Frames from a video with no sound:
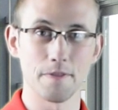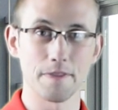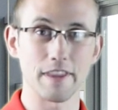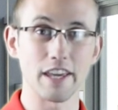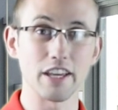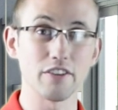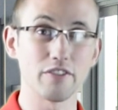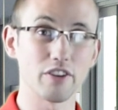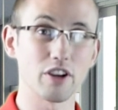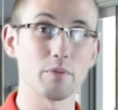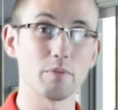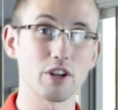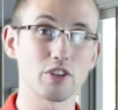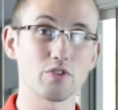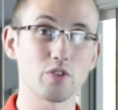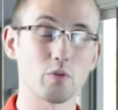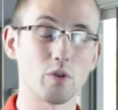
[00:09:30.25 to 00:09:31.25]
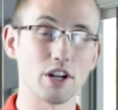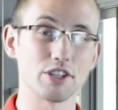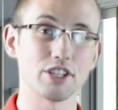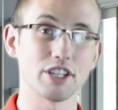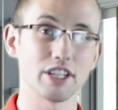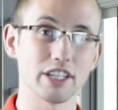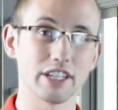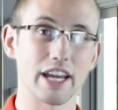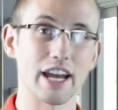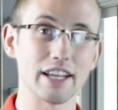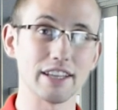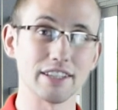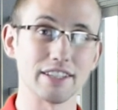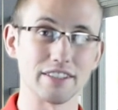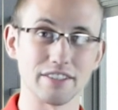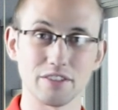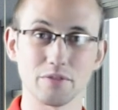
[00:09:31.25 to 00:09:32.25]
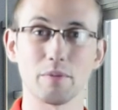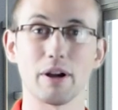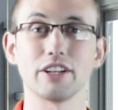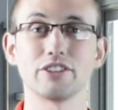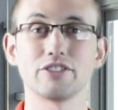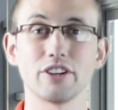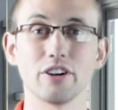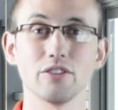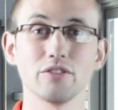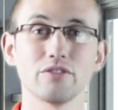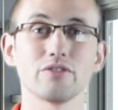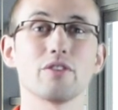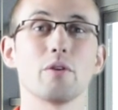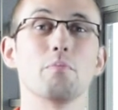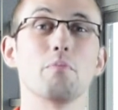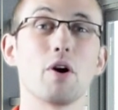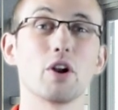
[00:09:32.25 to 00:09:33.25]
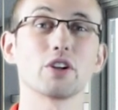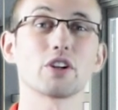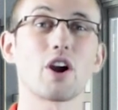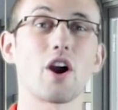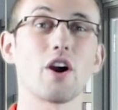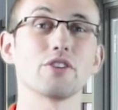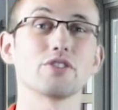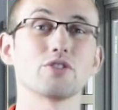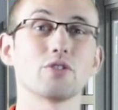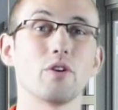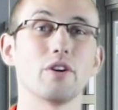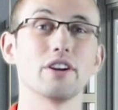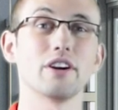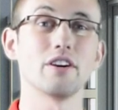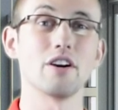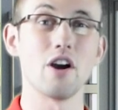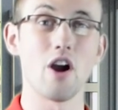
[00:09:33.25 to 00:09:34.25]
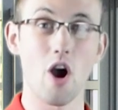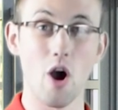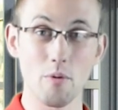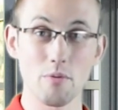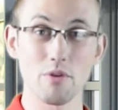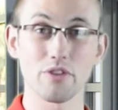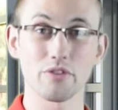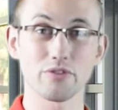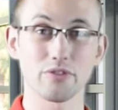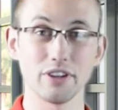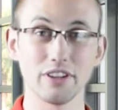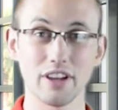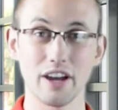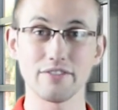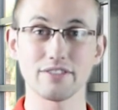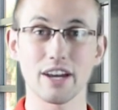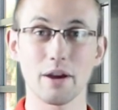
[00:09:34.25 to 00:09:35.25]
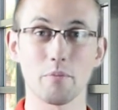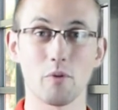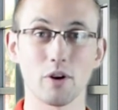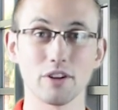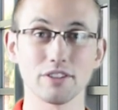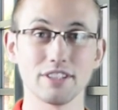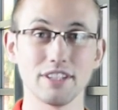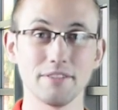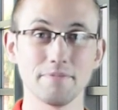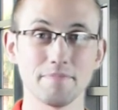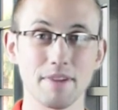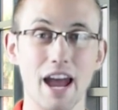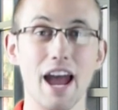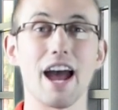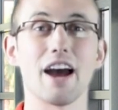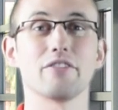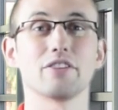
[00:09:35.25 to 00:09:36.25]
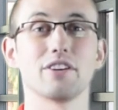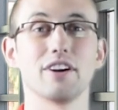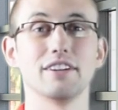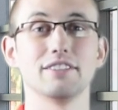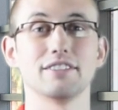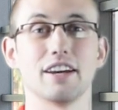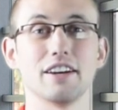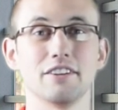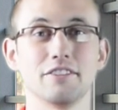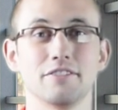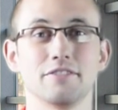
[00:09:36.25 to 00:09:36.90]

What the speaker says: Thank you very much for watching again. This is Mike Skilton from Motor Cars Toyota, home with a free lifetime warranty. Have a great day.